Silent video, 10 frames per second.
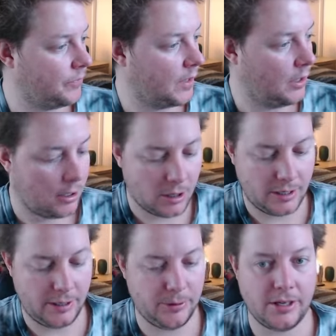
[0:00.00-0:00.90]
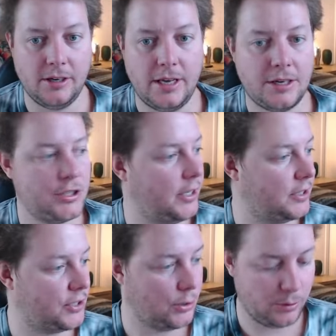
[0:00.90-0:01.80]
All right, now we can actually
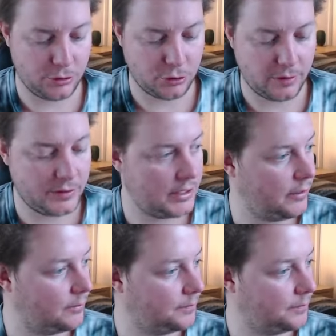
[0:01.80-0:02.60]
install the drivers now.